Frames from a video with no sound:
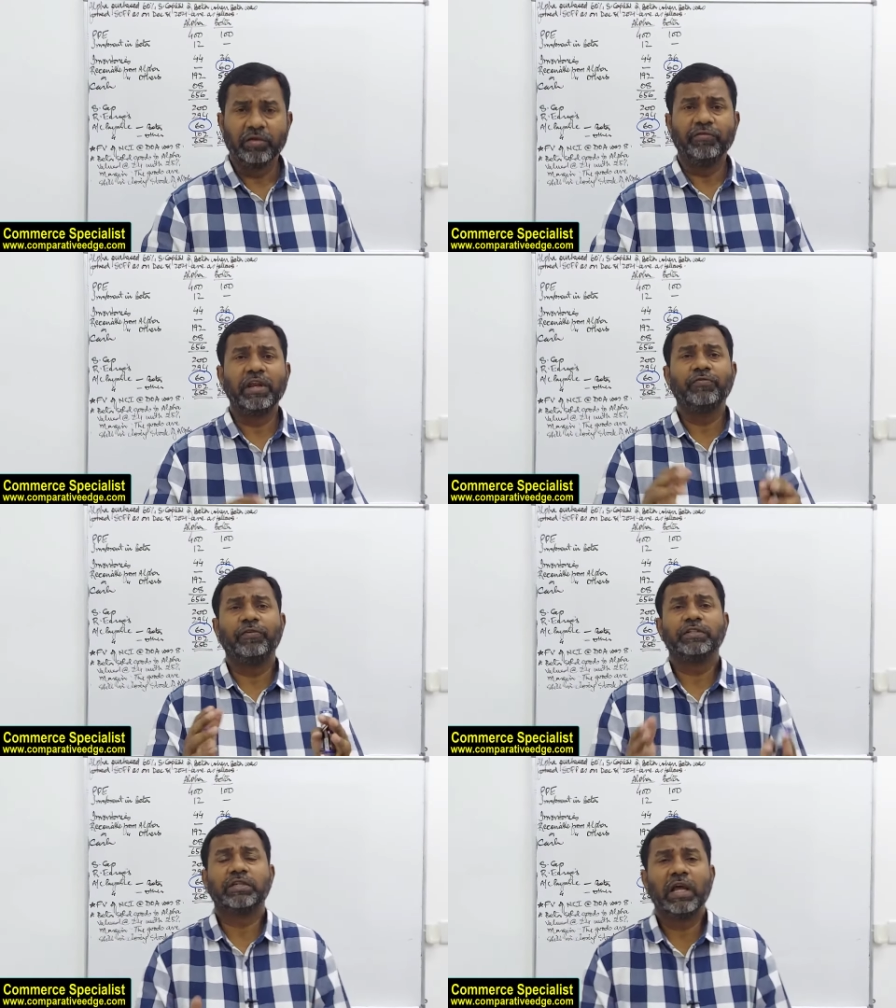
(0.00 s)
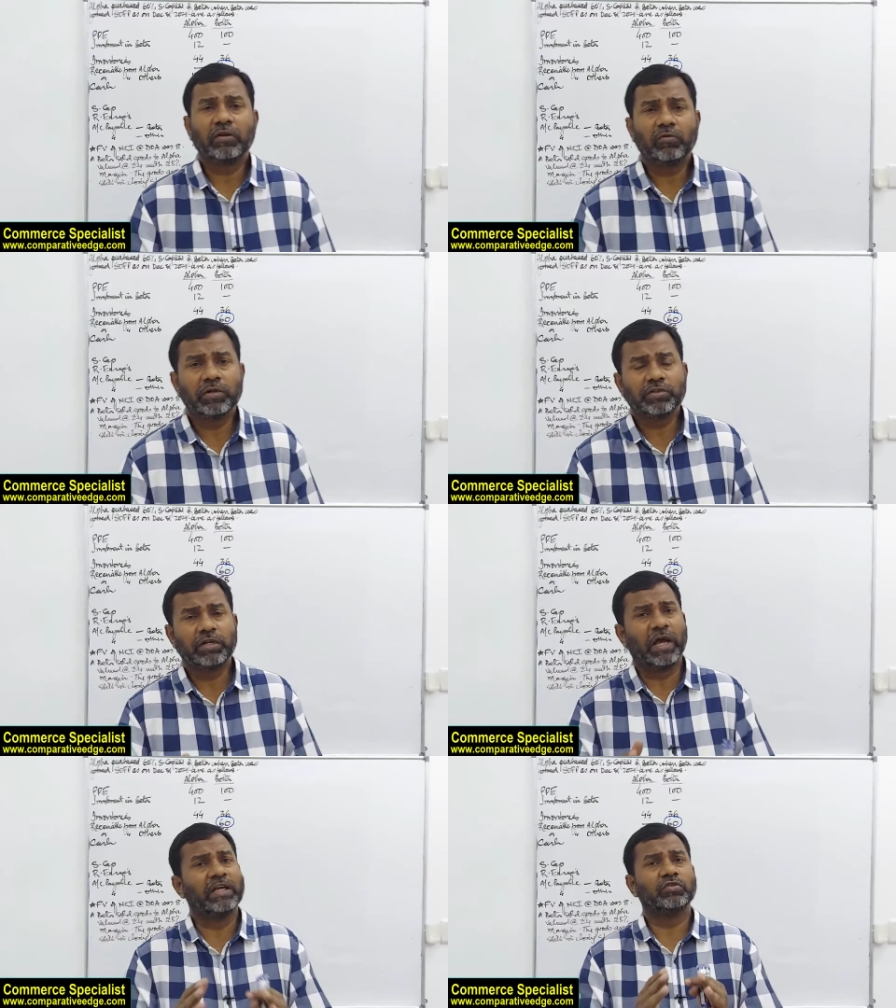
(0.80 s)
Very first calculation,
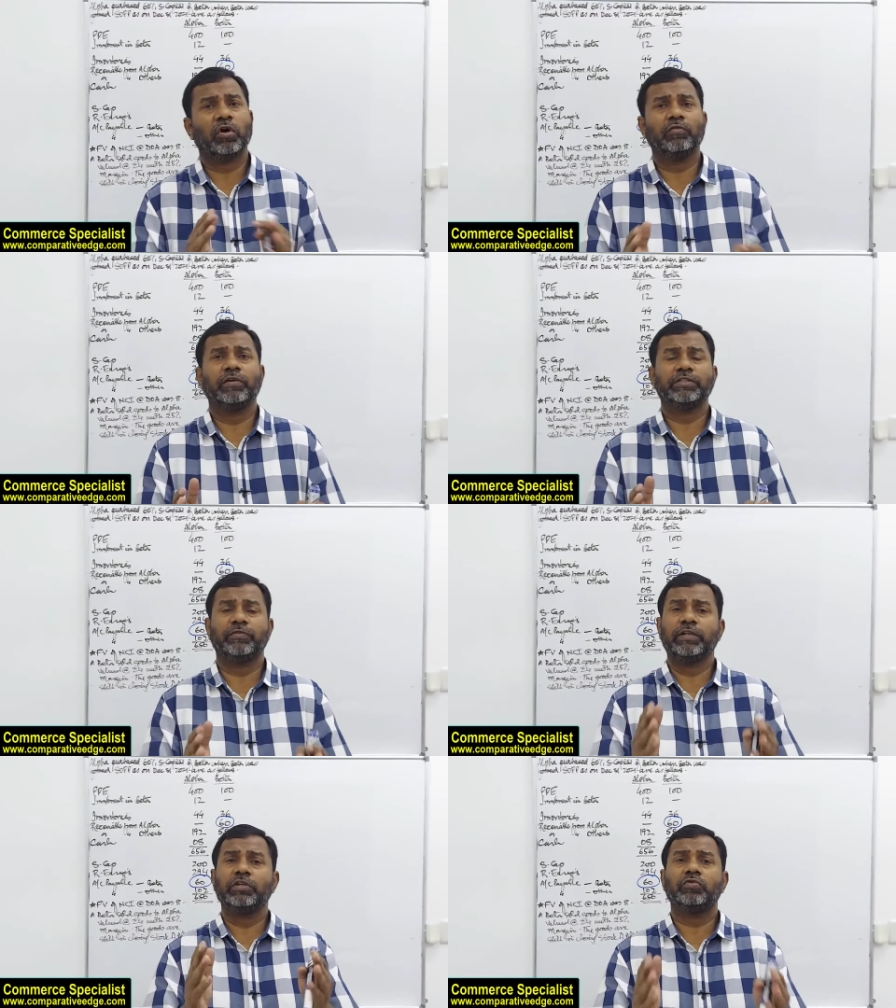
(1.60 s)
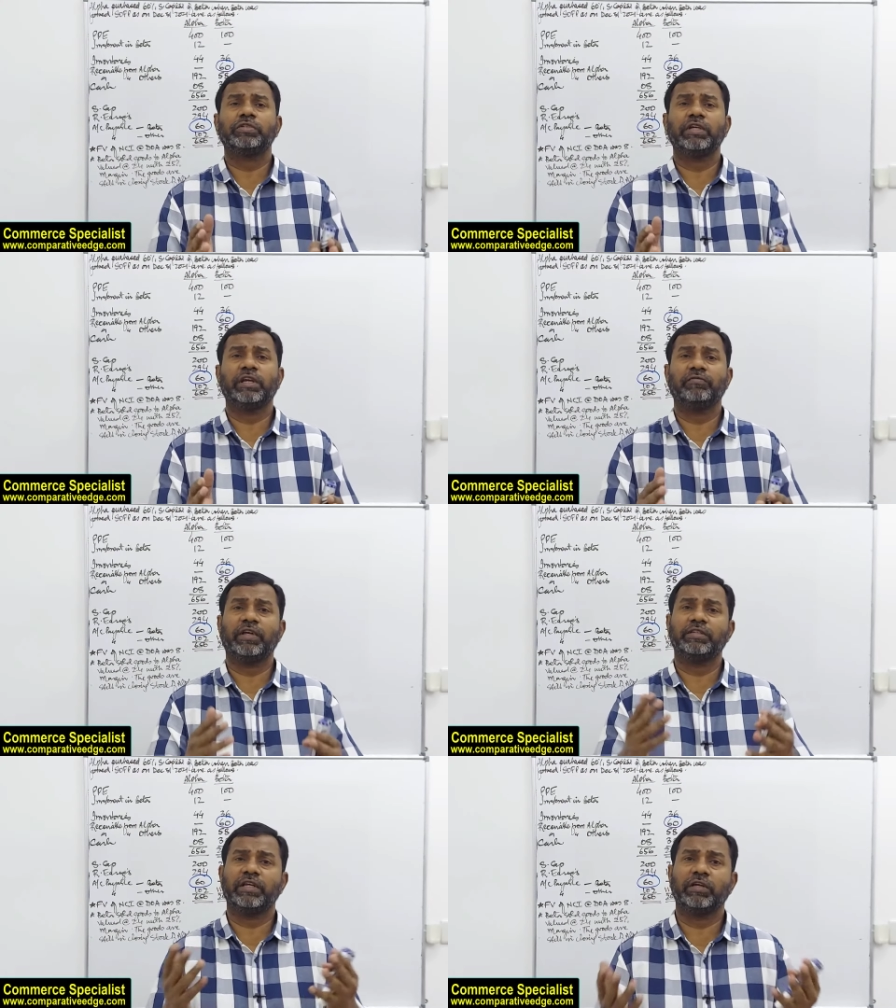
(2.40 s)
as always, we need to see if
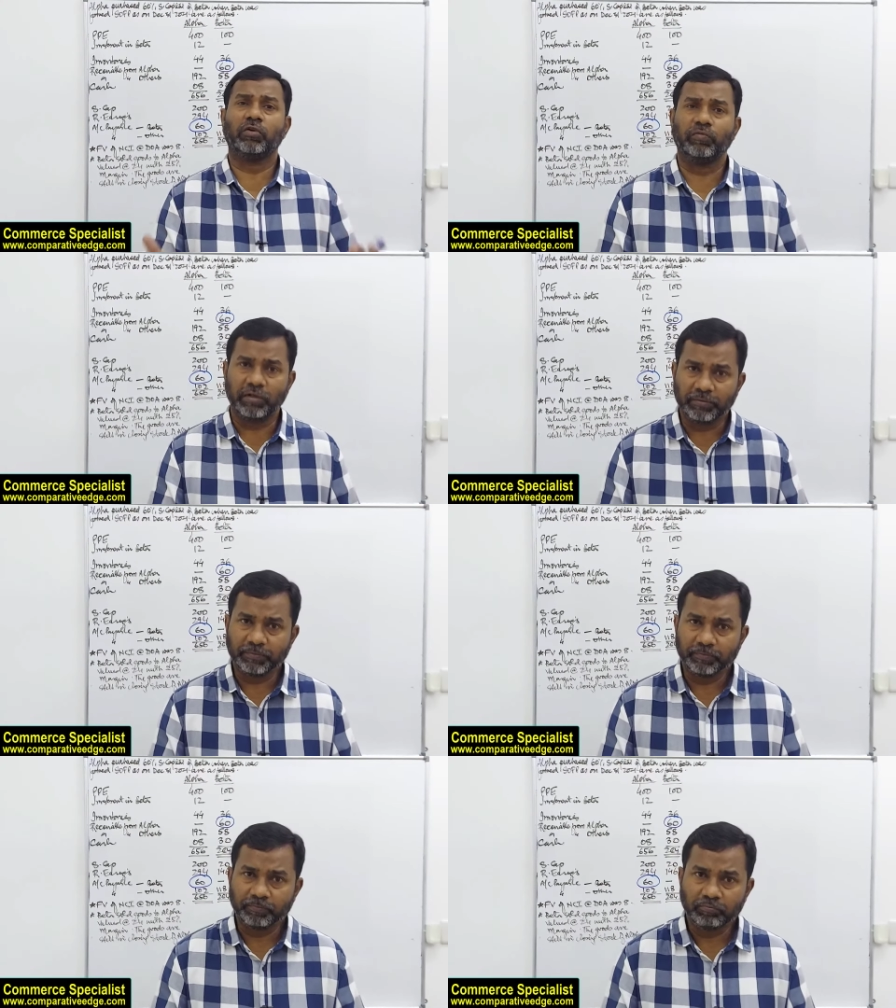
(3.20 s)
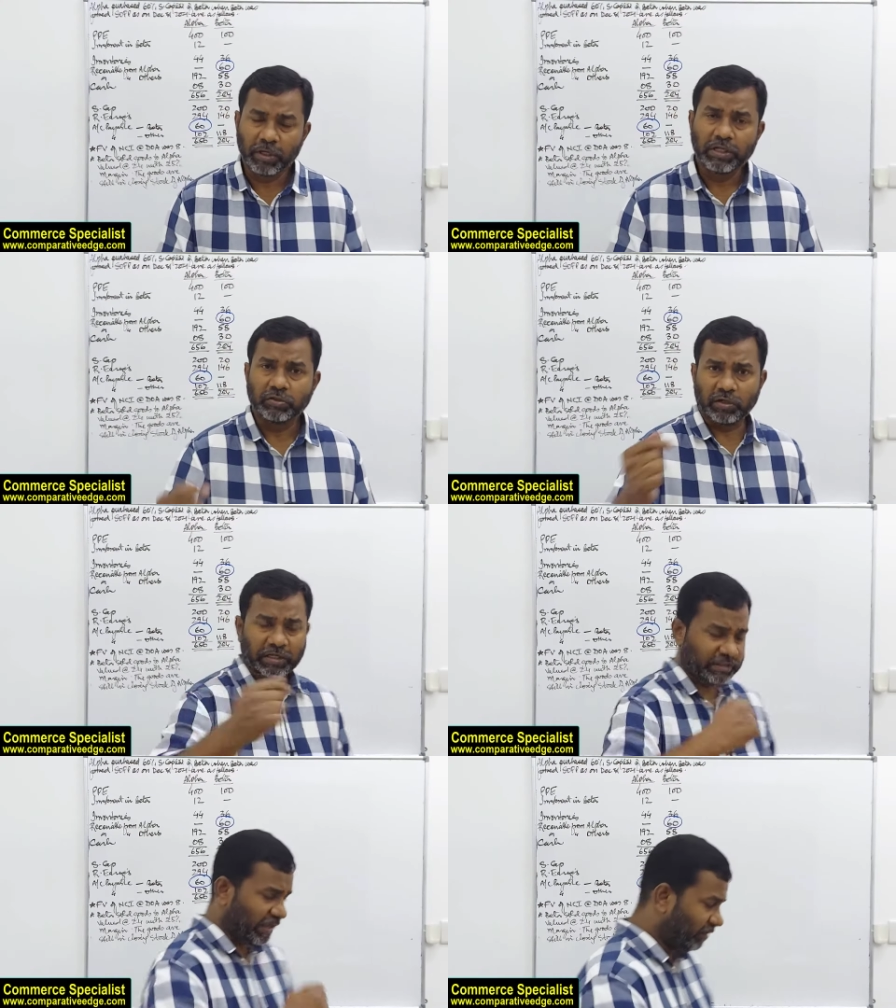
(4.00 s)
there is any goodwill. So
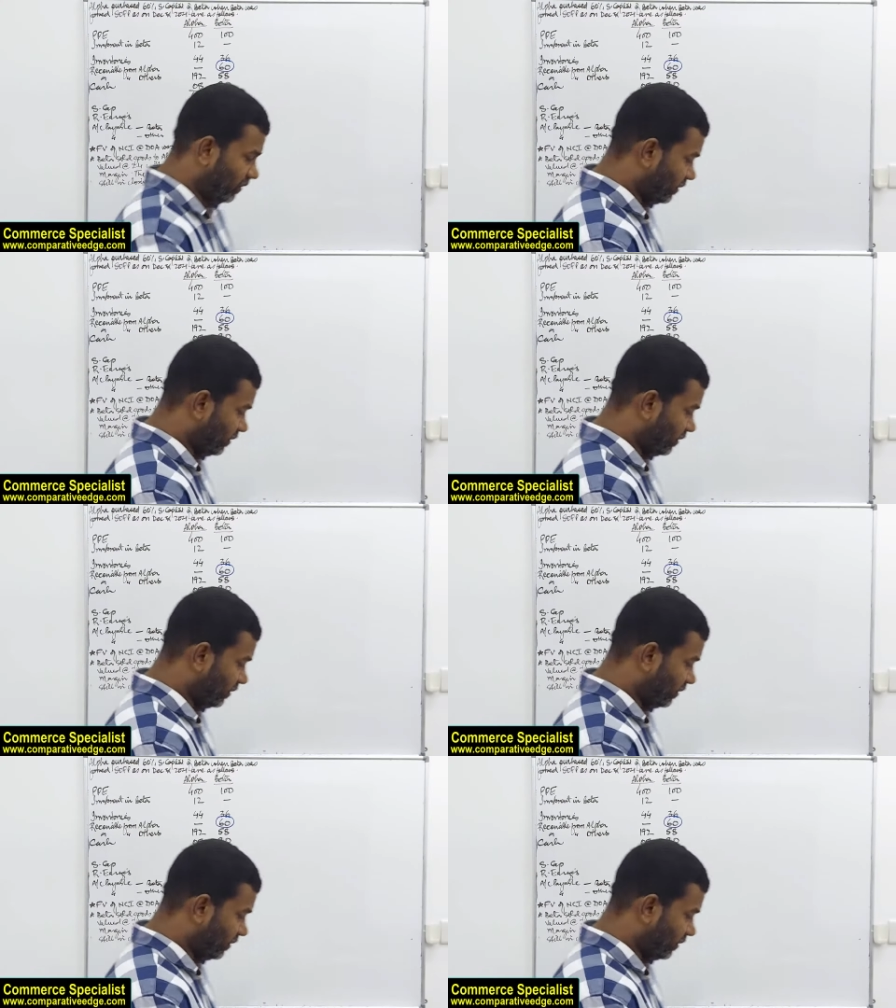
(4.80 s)
let's have a